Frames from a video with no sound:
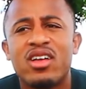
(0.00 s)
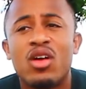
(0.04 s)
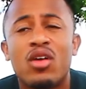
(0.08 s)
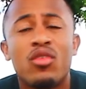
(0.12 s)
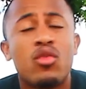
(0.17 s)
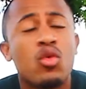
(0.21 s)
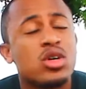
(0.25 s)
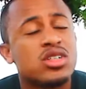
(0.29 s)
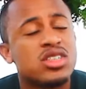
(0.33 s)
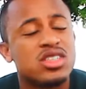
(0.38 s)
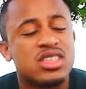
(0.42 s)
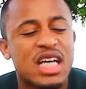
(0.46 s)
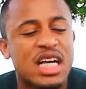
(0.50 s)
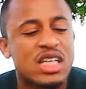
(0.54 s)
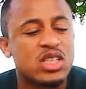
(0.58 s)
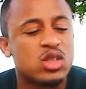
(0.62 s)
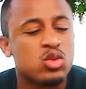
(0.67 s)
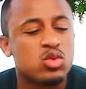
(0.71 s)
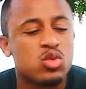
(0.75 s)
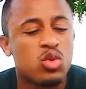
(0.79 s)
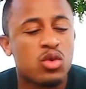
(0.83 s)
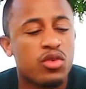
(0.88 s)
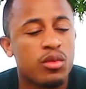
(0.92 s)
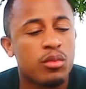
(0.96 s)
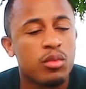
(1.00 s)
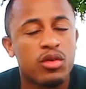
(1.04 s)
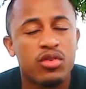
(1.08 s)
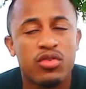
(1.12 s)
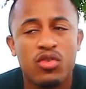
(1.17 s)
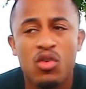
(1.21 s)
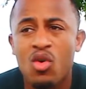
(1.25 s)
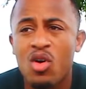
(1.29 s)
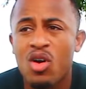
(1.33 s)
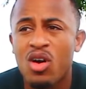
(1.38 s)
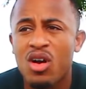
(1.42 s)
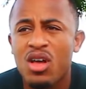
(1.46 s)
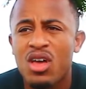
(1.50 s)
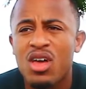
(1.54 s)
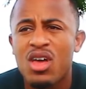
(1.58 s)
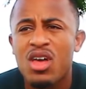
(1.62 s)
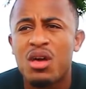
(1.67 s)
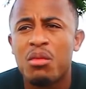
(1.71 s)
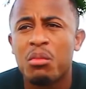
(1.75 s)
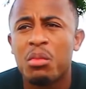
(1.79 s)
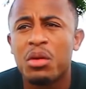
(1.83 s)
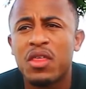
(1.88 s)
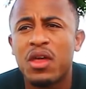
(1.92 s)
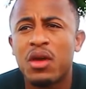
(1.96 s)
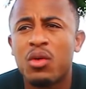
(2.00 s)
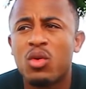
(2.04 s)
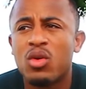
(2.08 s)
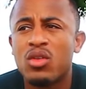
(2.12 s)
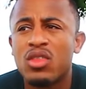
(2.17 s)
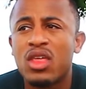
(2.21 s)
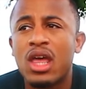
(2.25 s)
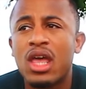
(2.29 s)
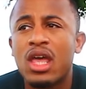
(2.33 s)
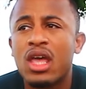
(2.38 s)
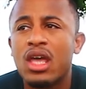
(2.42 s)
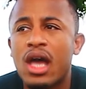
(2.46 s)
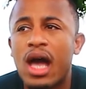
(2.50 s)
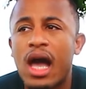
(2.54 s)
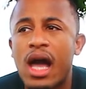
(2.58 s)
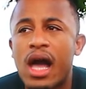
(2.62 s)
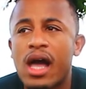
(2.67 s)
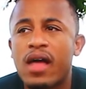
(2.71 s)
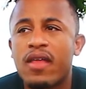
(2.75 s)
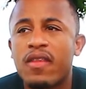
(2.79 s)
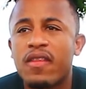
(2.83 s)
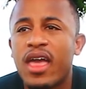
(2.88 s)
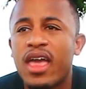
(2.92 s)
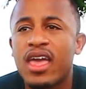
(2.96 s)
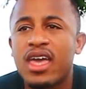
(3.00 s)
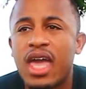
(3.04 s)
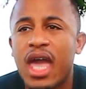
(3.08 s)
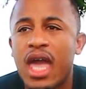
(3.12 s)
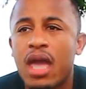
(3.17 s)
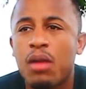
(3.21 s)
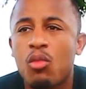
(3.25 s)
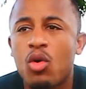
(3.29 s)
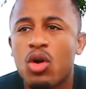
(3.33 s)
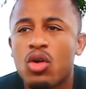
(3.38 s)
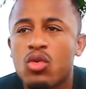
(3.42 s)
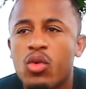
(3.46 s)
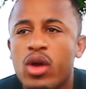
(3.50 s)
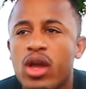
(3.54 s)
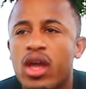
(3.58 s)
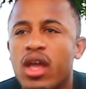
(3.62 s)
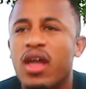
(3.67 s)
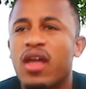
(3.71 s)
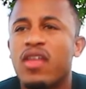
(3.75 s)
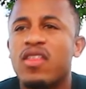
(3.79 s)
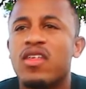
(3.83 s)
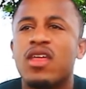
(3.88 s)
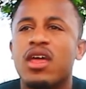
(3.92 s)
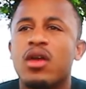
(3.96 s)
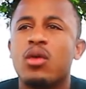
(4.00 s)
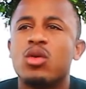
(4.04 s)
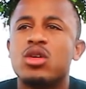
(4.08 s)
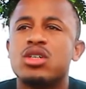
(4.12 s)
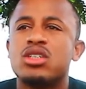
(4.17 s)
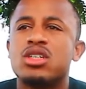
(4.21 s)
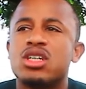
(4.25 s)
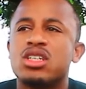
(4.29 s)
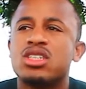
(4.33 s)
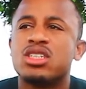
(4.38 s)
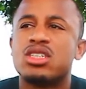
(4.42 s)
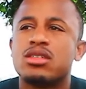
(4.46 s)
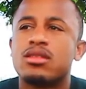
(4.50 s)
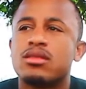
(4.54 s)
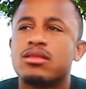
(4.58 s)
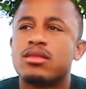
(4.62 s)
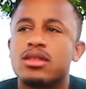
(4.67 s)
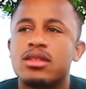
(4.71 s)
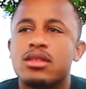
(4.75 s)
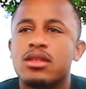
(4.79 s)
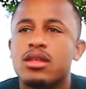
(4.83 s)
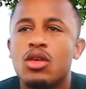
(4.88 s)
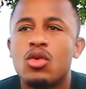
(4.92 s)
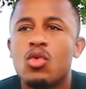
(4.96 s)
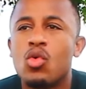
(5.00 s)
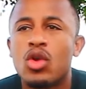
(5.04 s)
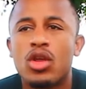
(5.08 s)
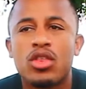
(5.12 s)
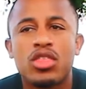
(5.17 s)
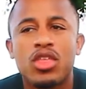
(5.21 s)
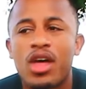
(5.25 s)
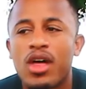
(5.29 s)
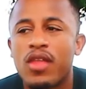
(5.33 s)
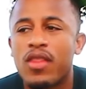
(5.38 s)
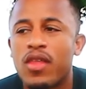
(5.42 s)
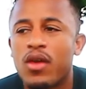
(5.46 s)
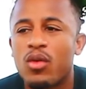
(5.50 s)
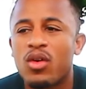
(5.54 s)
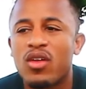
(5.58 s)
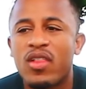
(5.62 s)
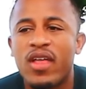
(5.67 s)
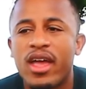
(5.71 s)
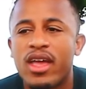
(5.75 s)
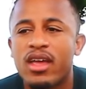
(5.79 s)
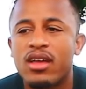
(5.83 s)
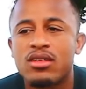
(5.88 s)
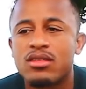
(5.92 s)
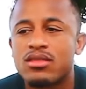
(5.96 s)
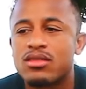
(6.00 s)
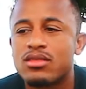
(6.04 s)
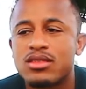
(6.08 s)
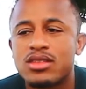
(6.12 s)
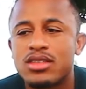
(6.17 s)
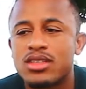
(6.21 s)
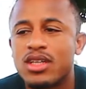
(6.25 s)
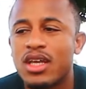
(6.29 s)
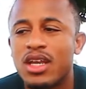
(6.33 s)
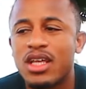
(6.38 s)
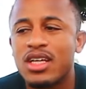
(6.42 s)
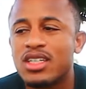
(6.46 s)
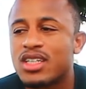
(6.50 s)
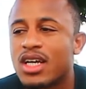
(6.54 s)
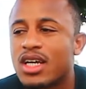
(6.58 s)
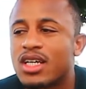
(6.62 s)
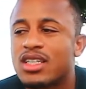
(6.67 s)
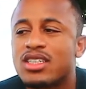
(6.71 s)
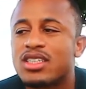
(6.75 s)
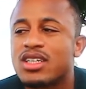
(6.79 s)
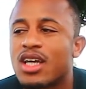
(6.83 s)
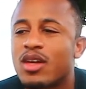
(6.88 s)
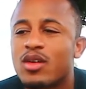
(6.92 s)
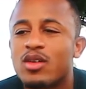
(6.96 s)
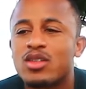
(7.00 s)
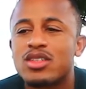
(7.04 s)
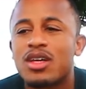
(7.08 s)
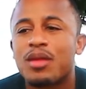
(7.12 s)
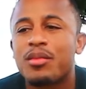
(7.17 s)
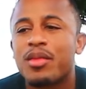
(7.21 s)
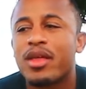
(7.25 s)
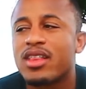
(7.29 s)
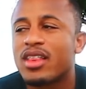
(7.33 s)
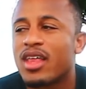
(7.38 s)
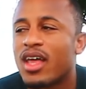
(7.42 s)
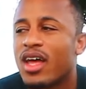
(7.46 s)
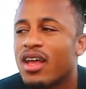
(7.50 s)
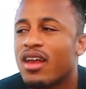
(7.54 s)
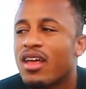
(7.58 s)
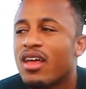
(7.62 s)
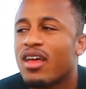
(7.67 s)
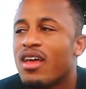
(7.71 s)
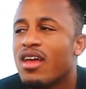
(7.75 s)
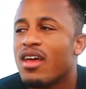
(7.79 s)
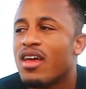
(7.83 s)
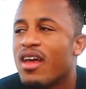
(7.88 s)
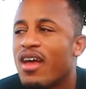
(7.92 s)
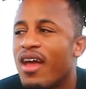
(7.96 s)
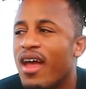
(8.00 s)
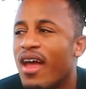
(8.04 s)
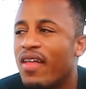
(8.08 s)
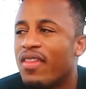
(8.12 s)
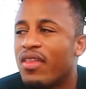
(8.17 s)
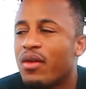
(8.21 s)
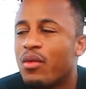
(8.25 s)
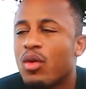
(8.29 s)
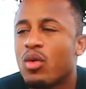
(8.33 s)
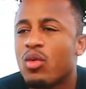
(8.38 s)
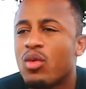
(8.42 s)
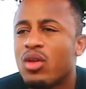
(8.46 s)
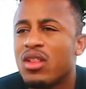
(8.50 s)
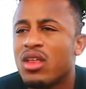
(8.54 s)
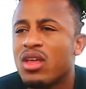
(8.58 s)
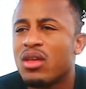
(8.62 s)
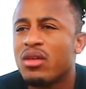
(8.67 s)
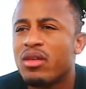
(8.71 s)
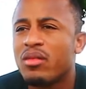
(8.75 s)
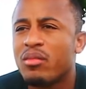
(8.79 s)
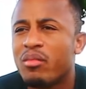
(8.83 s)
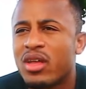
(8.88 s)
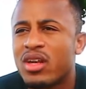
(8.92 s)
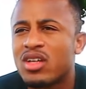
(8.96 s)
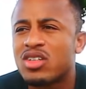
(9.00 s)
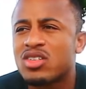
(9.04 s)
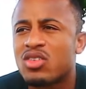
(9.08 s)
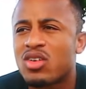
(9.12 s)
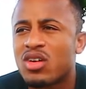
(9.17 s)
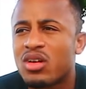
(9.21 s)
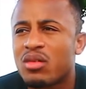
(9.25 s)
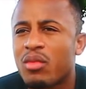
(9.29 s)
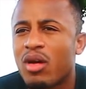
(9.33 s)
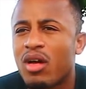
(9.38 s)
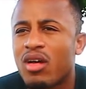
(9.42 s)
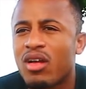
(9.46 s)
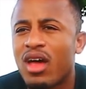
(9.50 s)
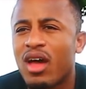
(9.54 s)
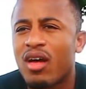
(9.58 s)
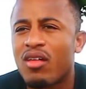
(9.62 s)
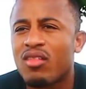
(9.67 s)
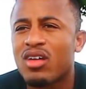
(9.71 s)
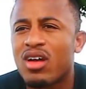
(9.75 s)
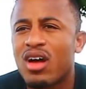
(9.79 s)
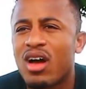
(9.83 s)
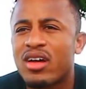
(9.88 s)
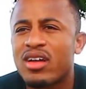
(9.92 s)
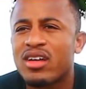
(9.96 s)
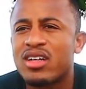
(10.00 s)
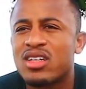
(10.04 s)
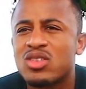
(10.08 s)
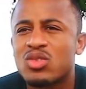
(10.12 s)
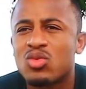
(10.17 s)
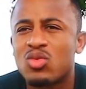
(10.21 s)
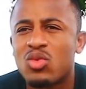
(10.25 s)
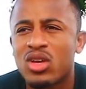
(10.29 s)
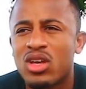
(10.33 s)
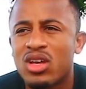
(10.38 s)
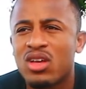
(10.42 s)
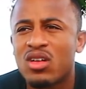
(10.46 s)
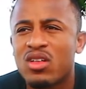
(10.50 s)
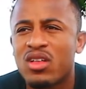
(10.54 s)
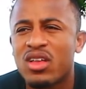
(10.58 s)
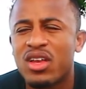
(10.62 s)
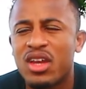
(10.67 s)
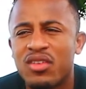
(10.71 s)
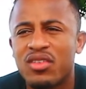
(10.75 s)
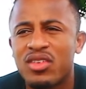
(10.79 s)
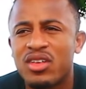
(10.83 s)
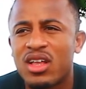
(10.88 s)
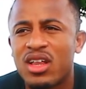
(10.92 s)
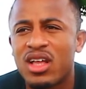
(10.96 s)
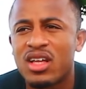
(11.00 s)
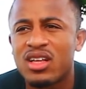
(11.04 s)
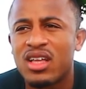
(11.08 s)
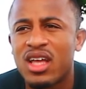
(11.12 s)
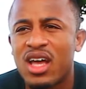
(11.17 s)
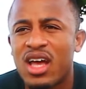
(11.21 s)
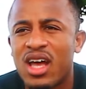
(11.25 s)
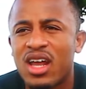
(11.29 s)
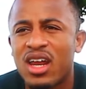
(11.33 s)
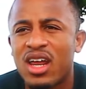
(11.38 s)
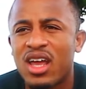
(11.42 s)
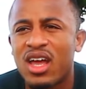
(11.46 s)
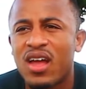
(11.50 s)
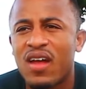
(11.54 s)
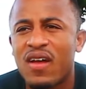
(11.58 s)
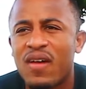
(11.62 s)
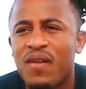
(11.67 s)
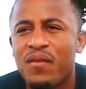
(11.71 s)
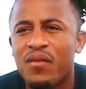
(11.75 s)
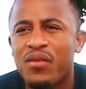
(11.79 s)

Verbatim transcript: you know, of course the tattoos were from before, but they were they they came one way and then they were just you would have thought they were like T.D. Jakes' son or something like that, and they were really ministering about how God is real and everything like that.